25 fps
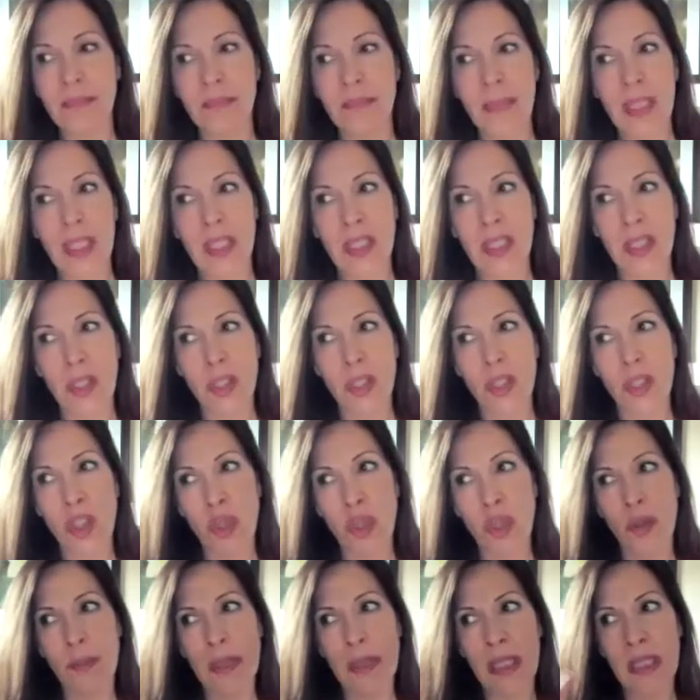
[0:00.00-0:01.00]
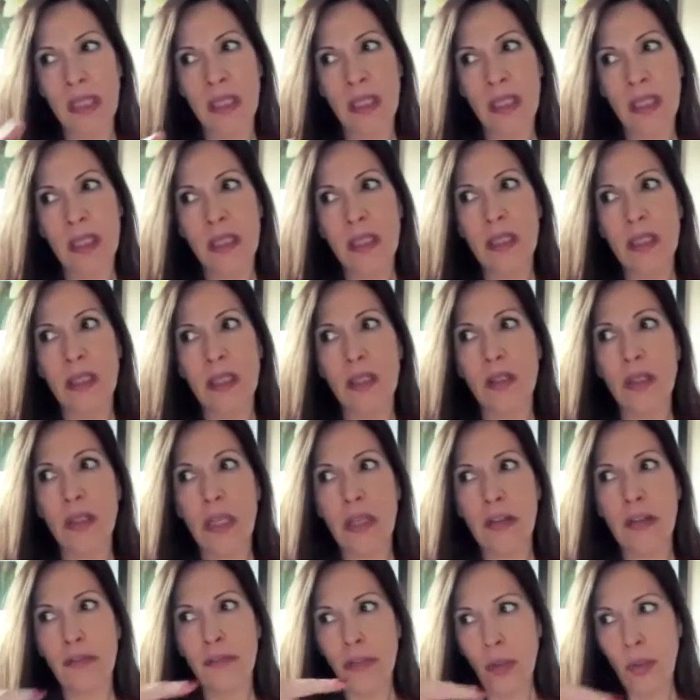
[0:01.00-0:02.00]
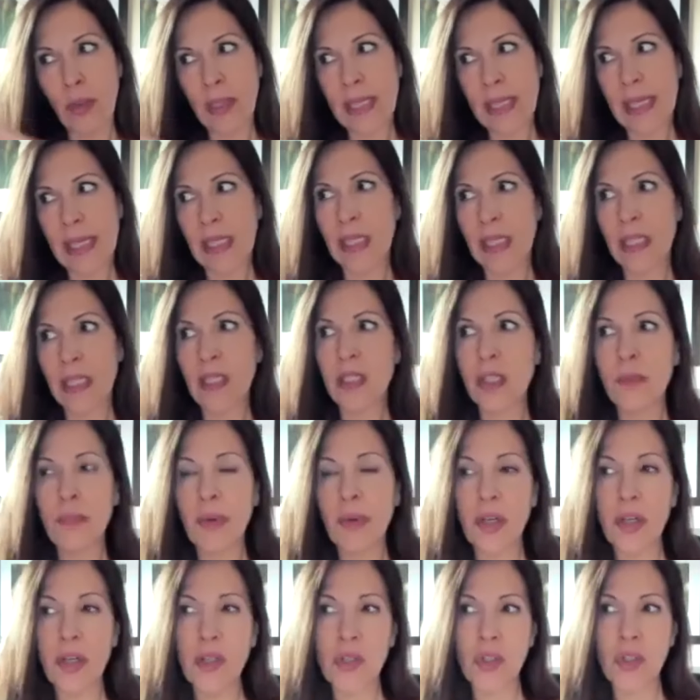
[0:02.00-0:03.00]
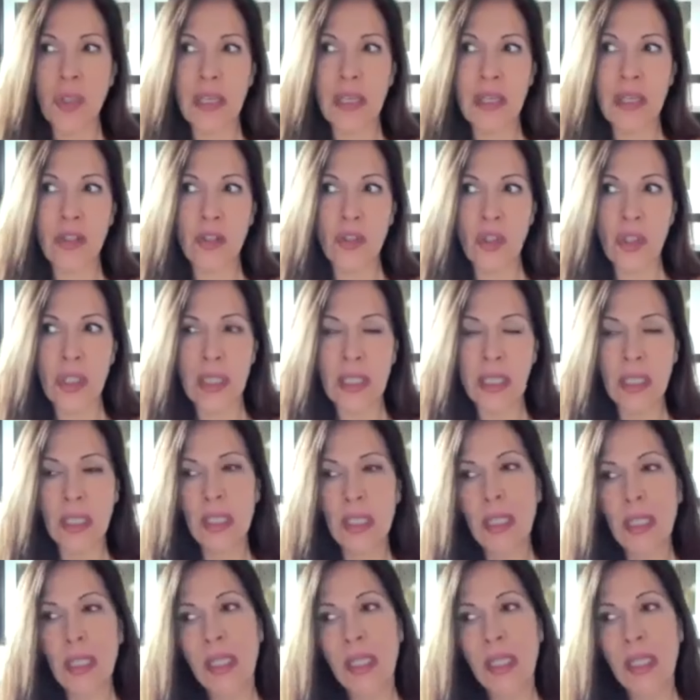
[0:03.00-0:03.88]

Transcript: because they're showing me in, they're like flowing it into March, the energy,